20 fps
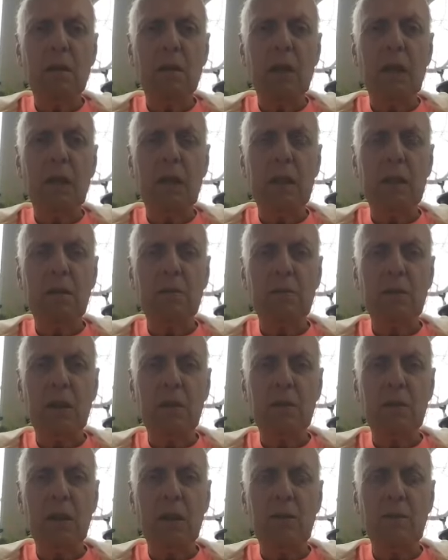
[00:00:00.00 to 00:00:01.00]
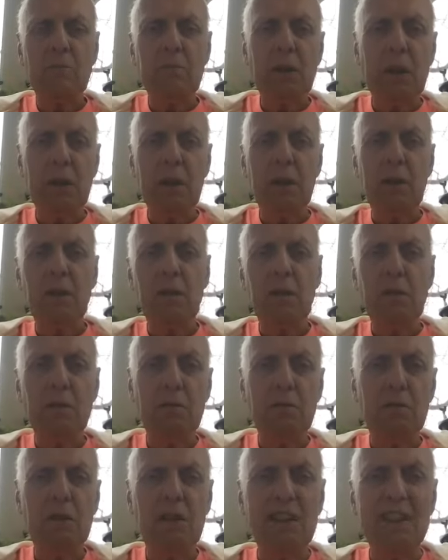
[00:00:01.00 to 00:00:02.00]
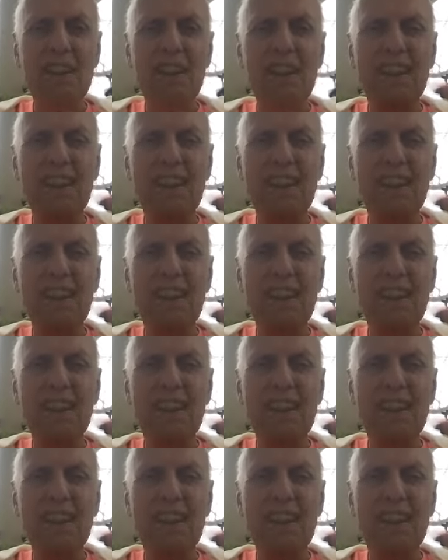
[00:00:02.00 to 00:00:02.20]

That I could send you. I have plenty of those.